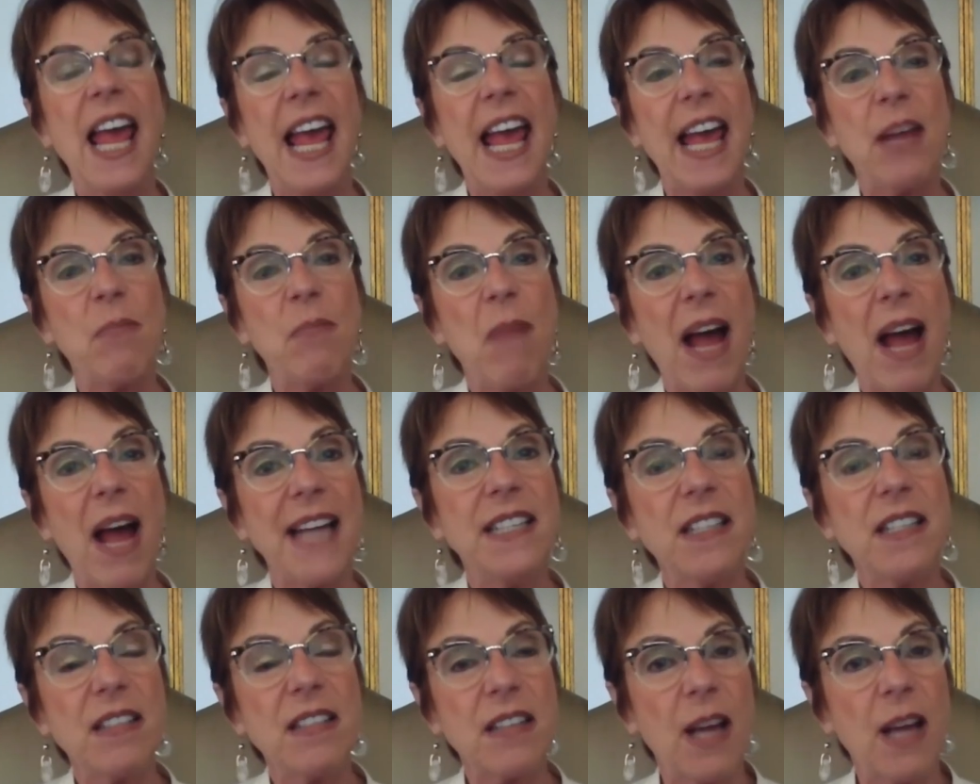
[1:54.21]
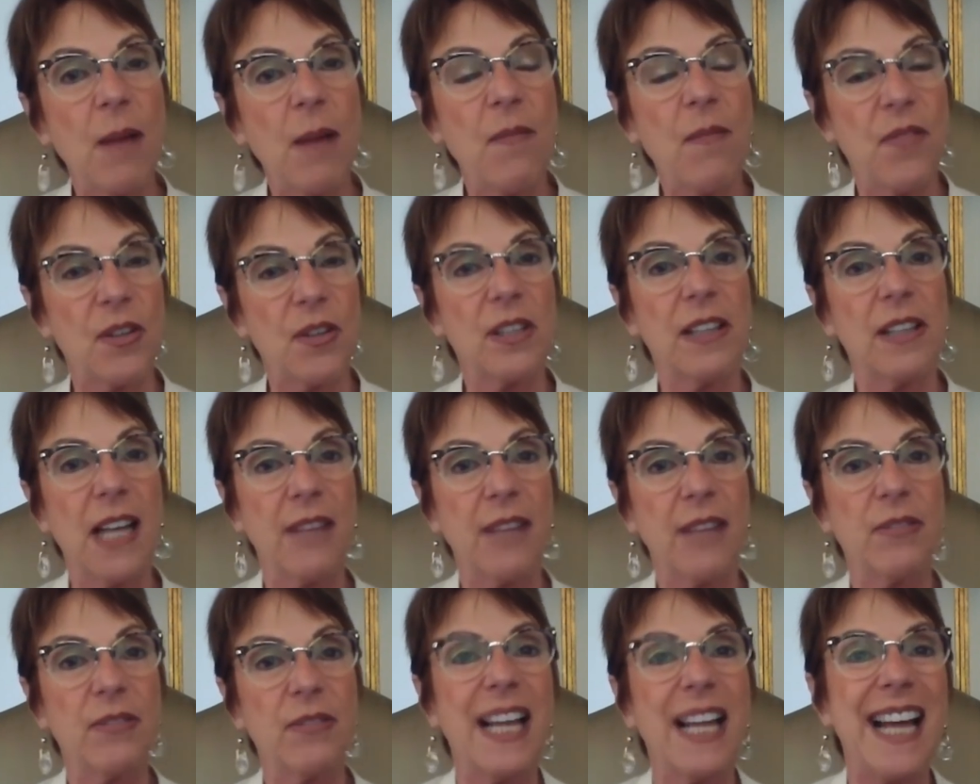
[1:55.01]
And my discomfort
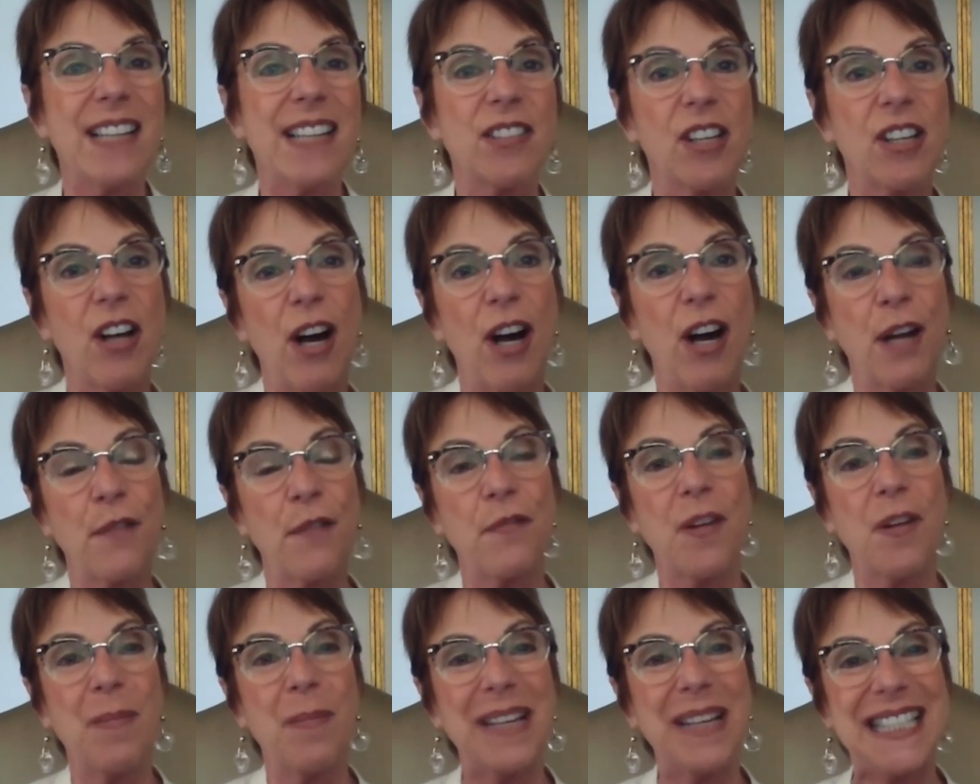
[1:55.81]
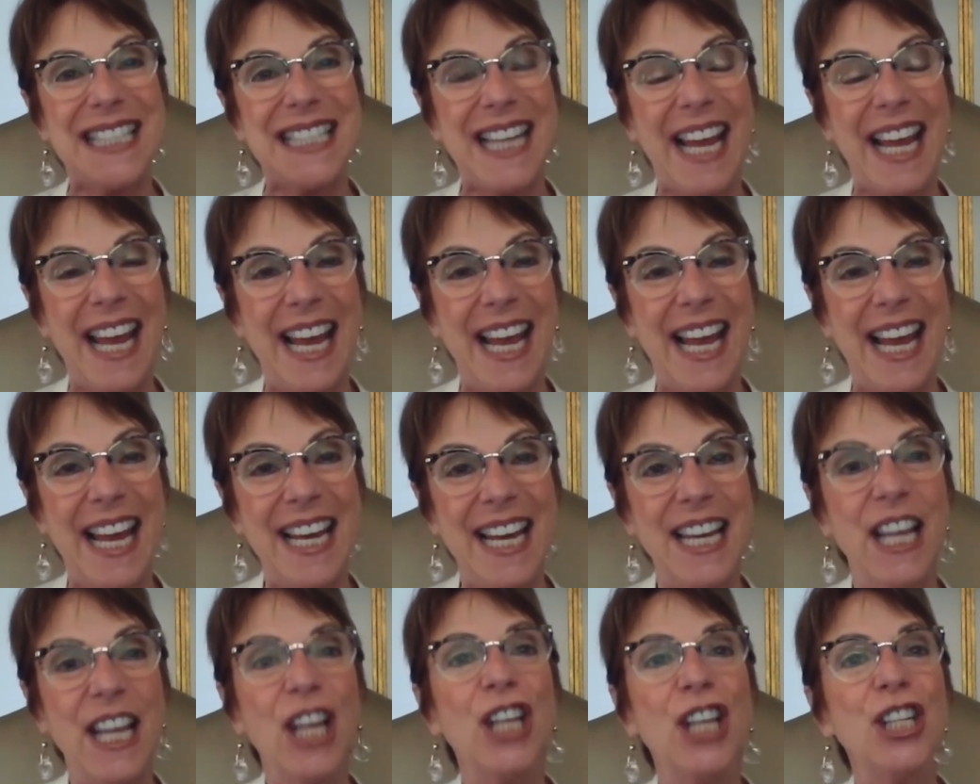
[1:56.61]
level has gone from a
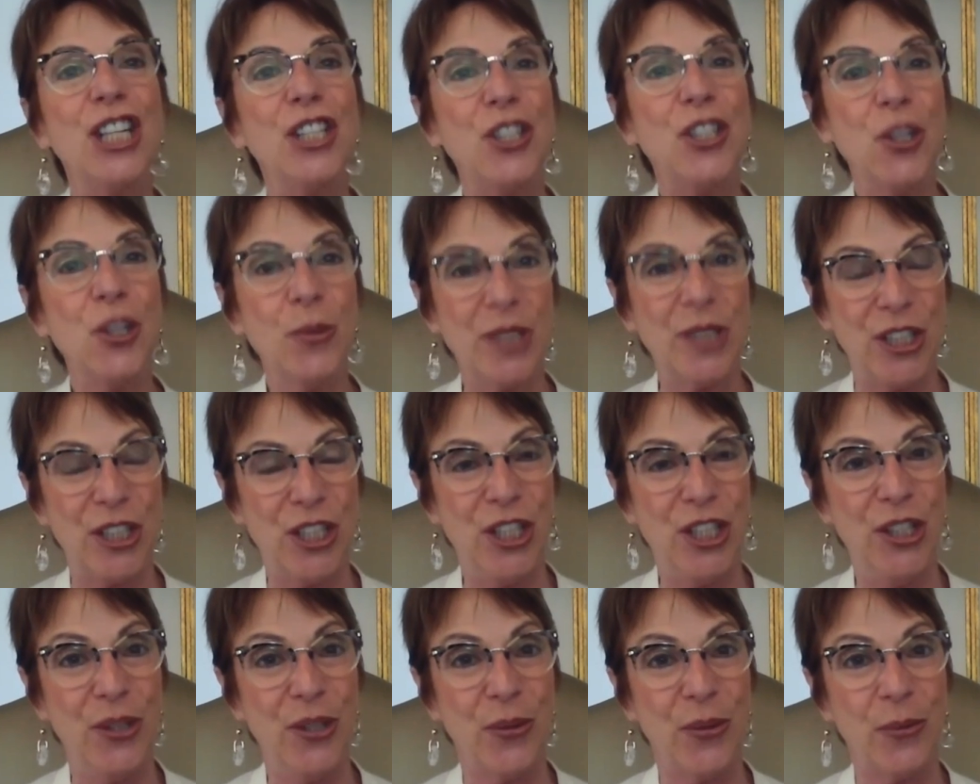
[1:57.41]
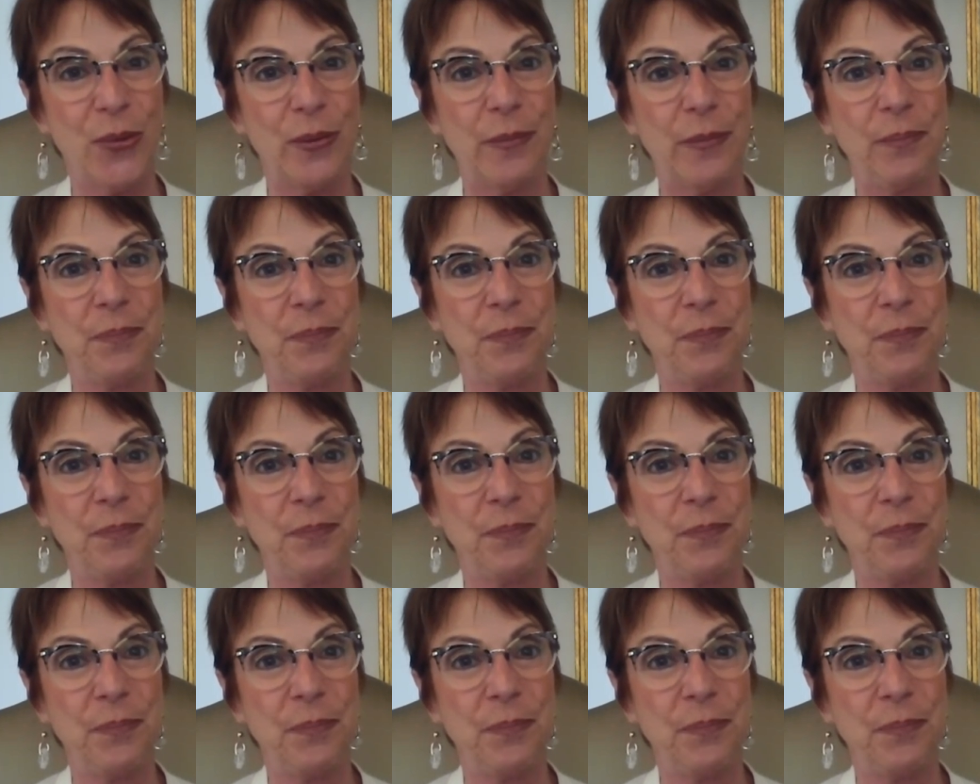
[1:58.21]
10 to a 2.